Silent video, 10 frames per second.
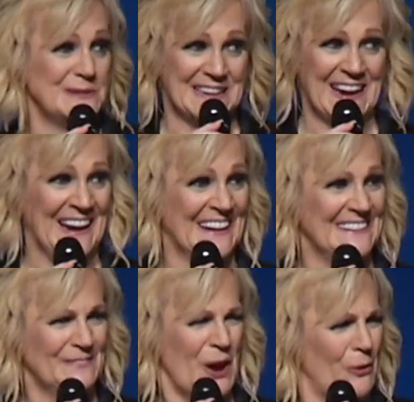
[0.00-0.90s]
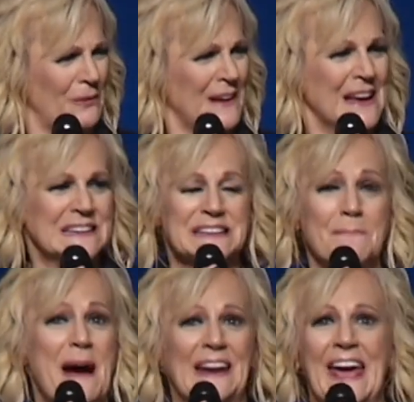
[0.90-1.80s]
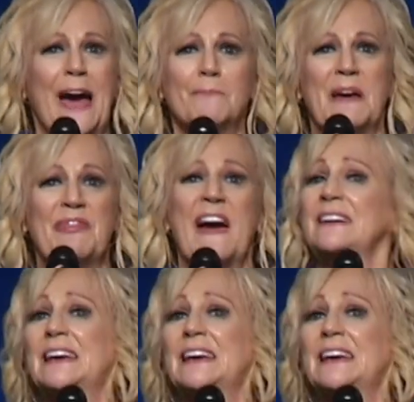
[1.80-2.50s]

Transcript: did. Woo! Somebody help me thank